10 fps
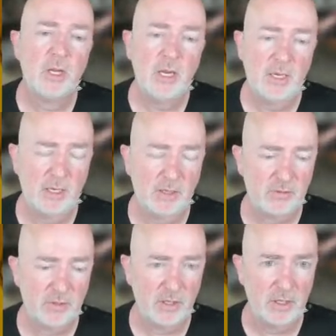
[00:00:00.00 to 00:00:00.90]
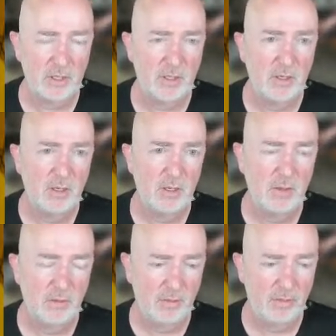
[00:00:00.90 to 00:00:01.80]
in Excel
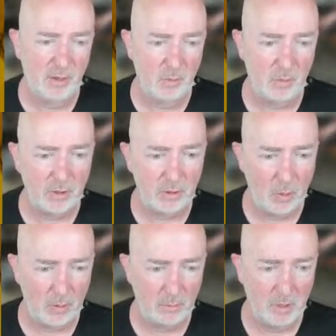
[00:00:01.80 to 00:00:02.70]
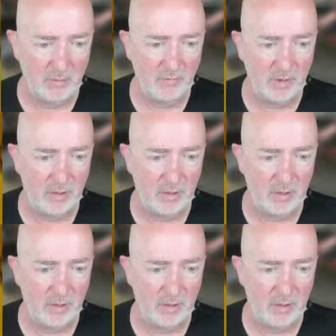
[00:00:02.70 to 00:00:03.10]
that then we can go out and modify.